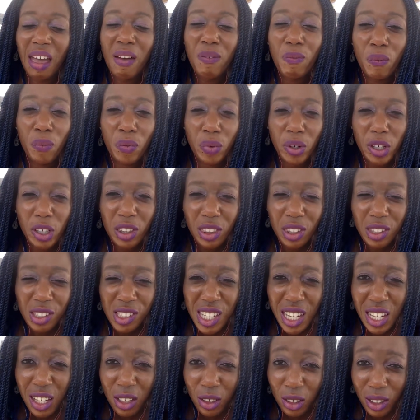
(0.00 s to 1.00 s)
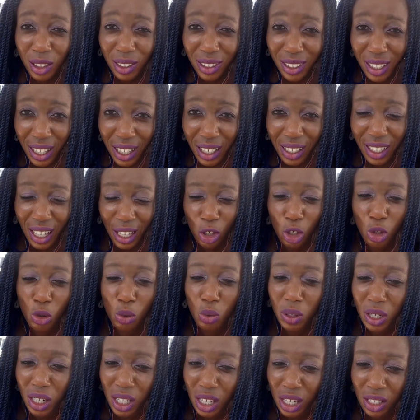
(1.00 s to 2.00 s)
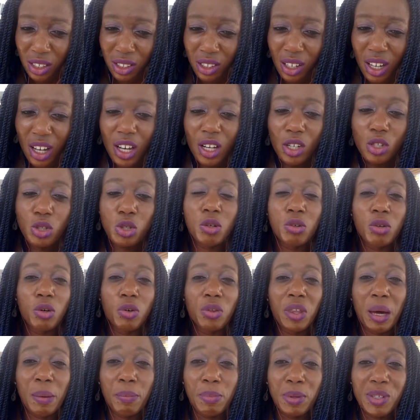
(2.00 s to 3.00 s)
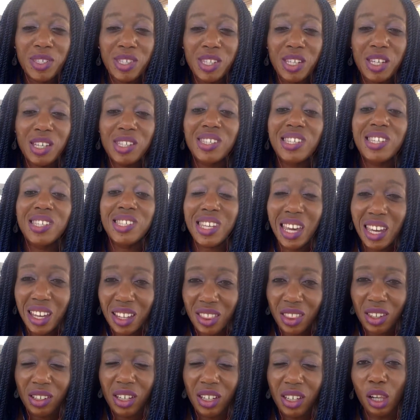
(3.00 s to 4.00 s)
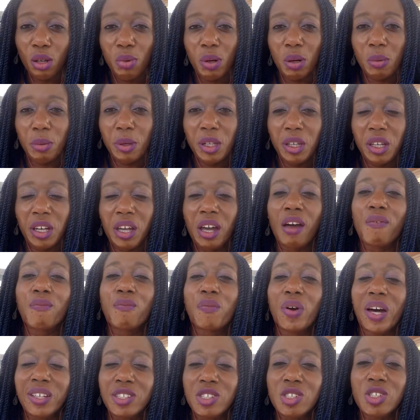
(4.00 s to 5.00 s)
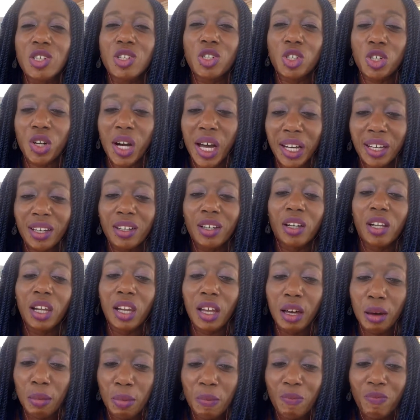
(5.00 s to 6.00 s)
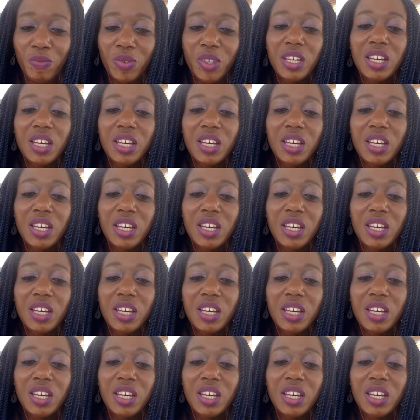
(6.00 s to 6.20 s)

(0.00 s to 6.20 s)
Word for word: Every single thing that you need to grow that business is in the Deliberate Millionaire Fast Track Club.